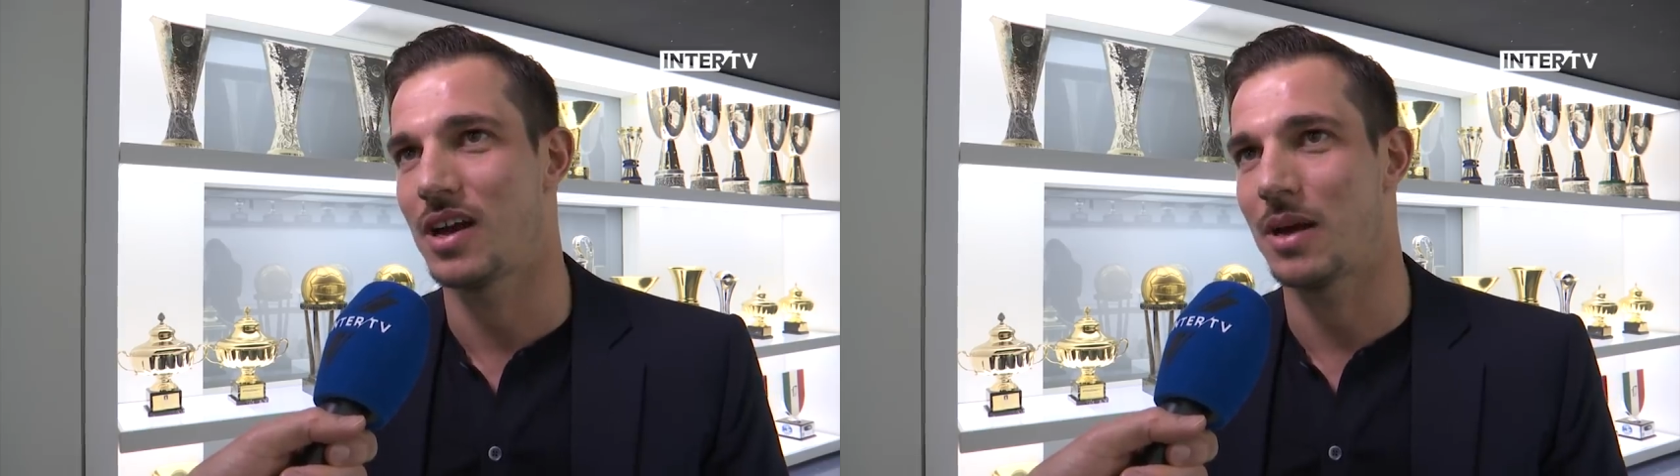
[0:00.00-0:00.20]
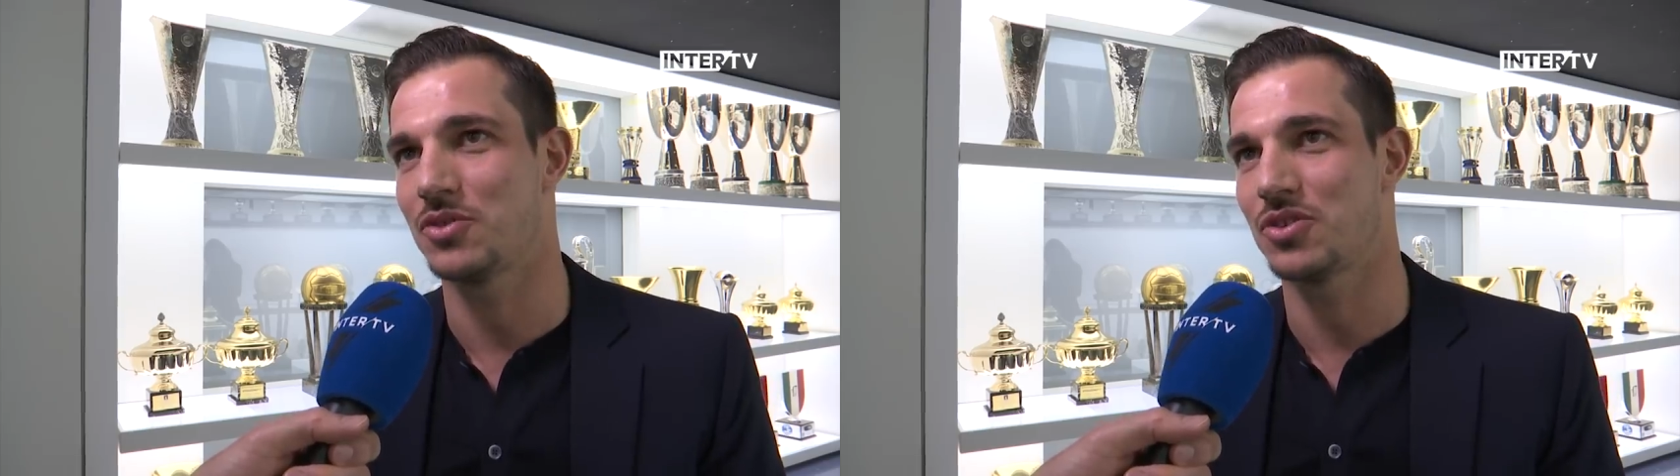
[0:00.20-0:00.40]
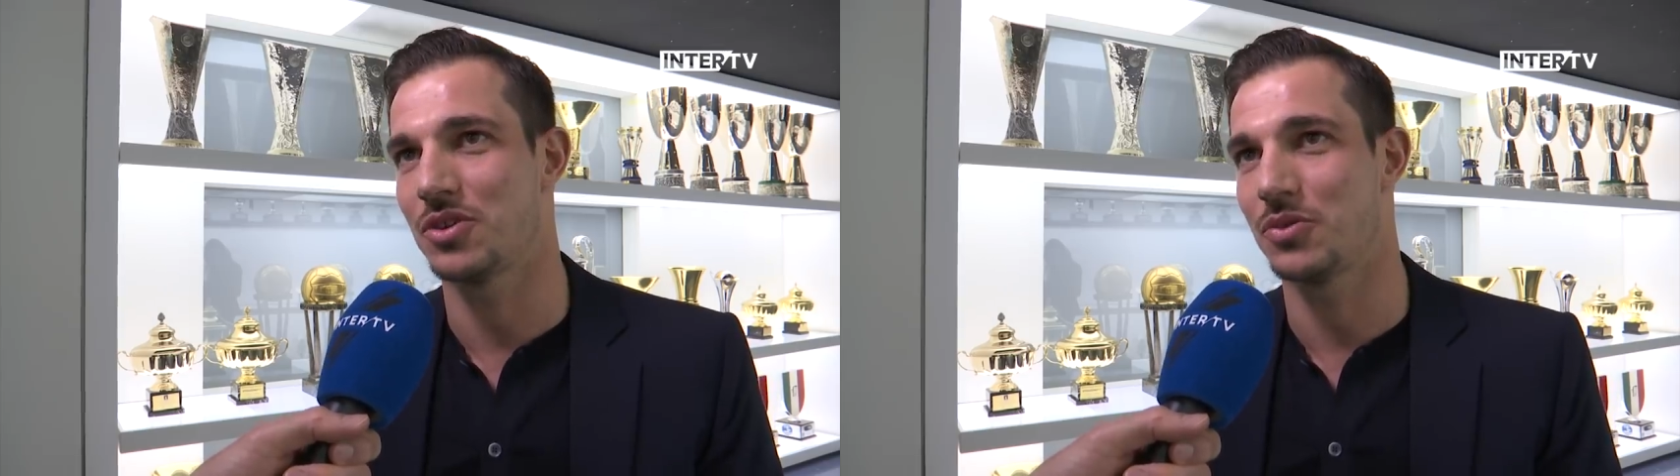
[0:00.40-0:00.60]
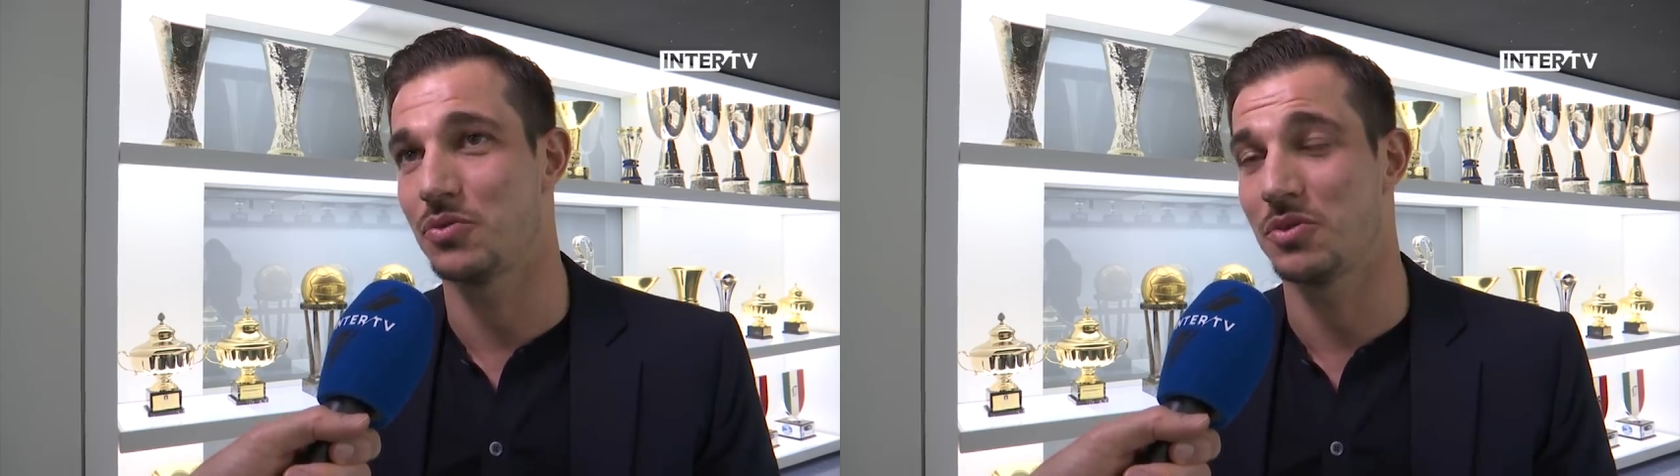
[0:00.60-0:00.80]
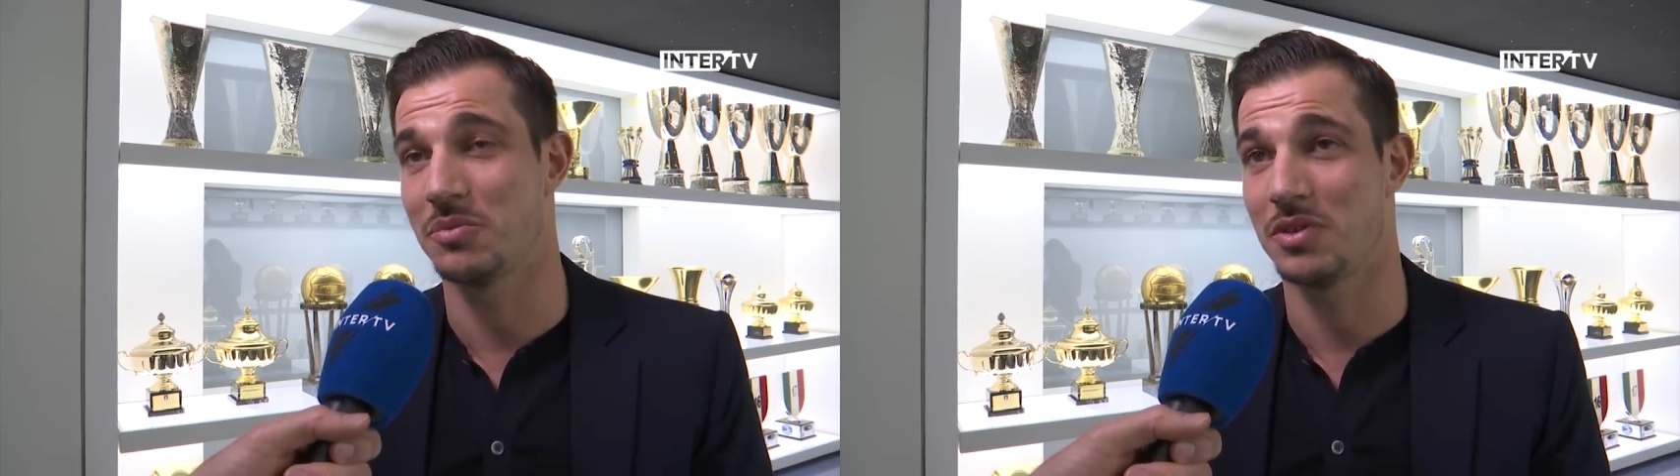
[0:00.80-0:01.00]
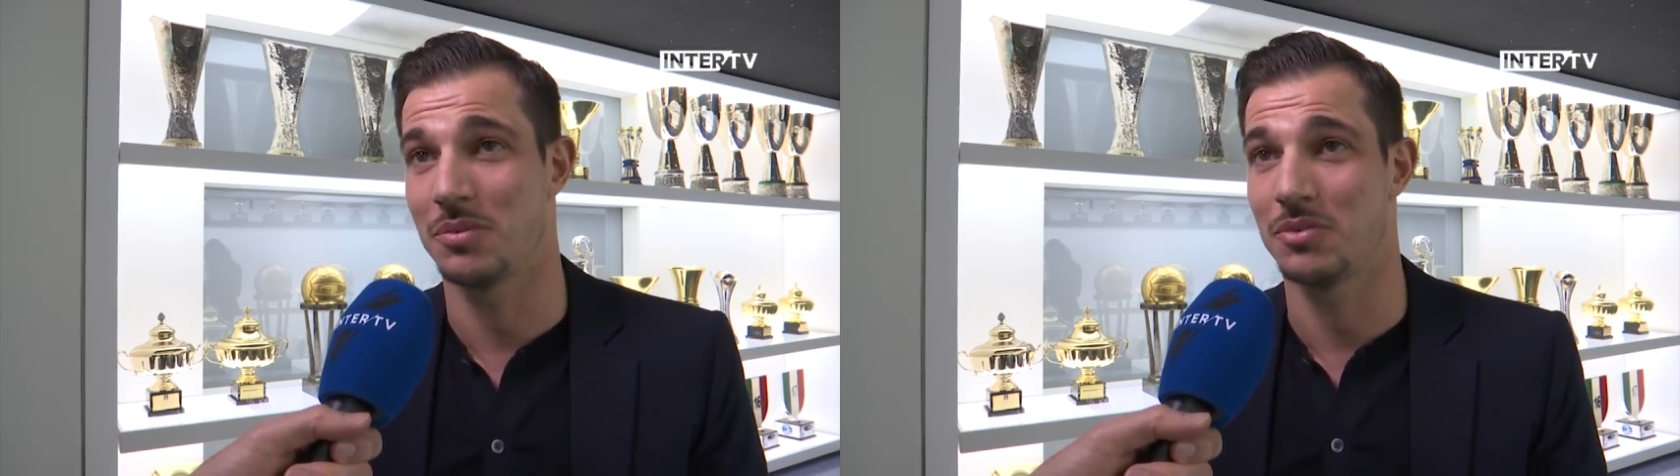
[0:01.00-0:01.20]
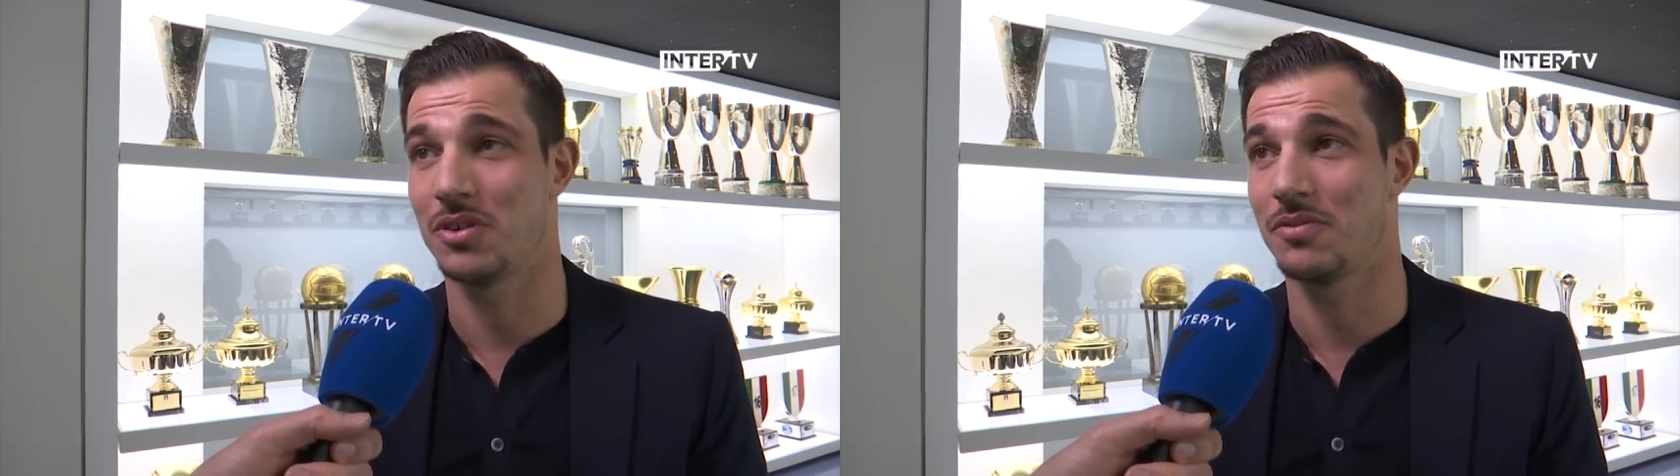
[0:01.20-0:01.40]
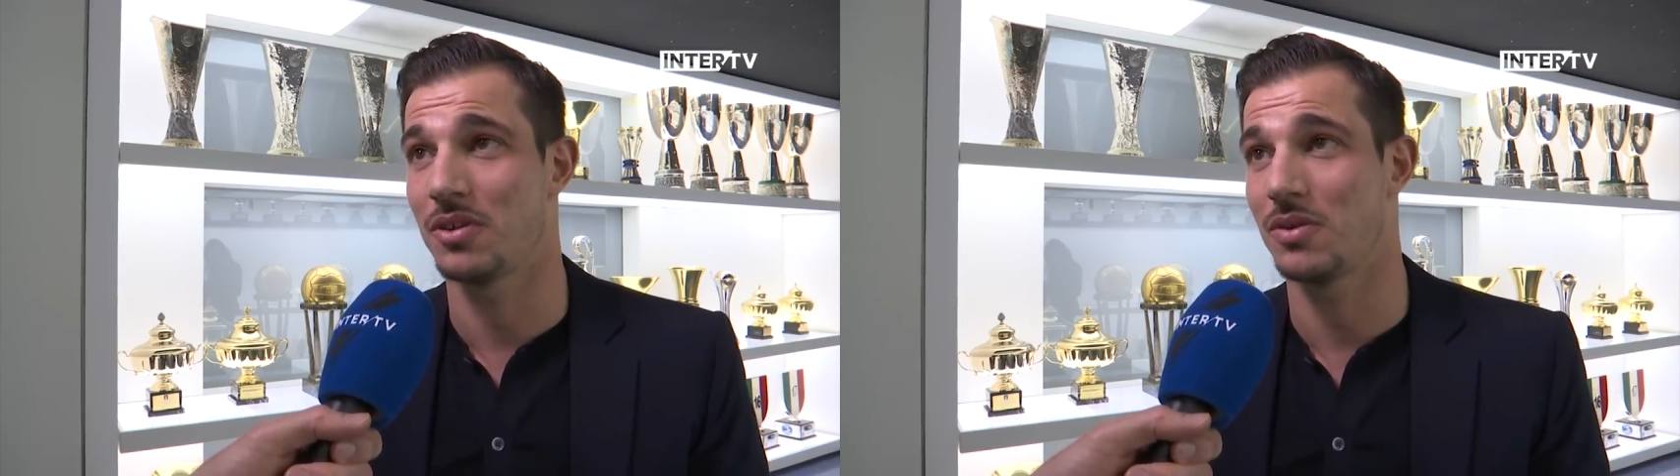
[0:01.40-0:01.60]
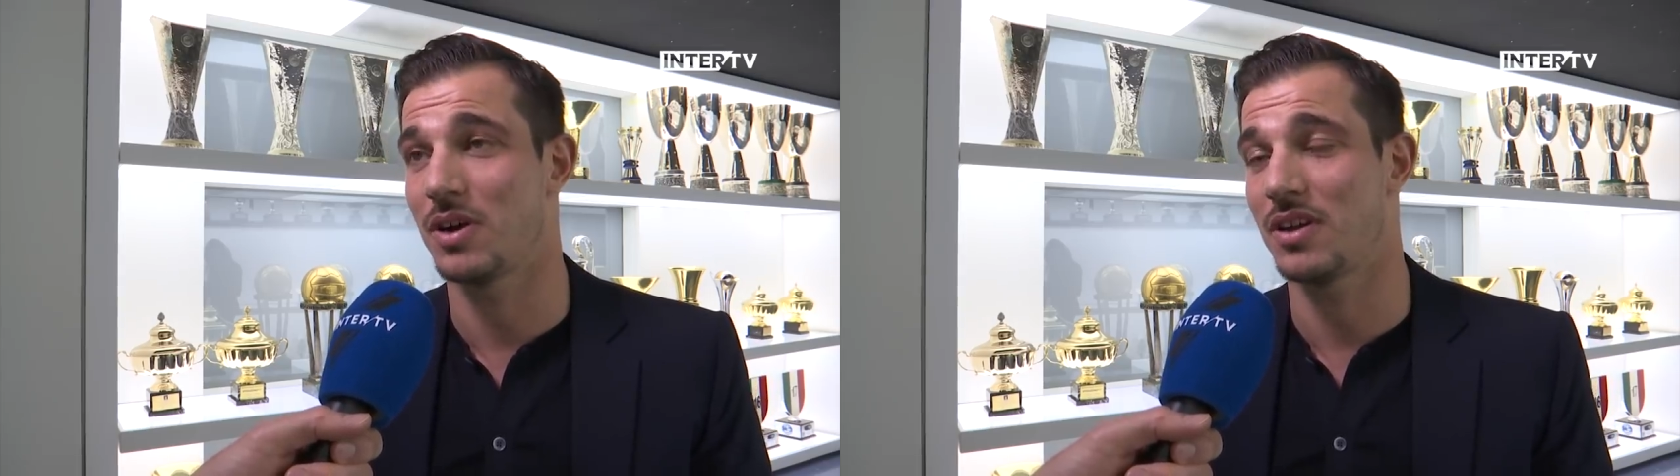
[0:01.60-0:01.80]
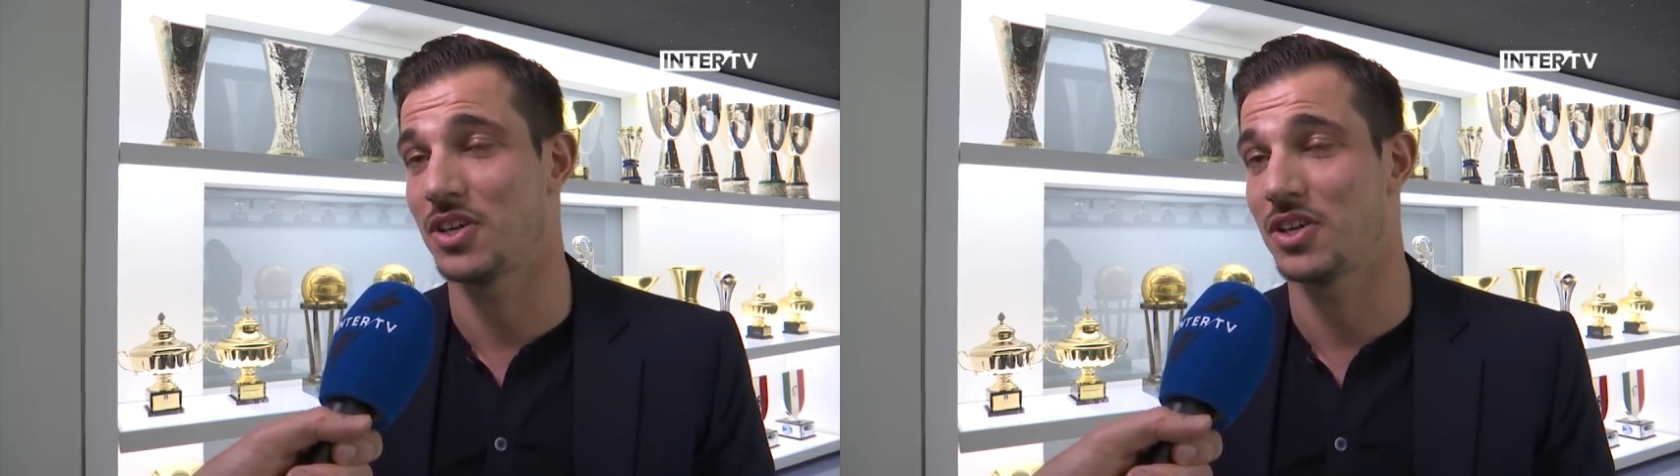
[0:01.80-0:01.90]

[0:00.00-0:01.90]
I'm sure it will be a beautiful one,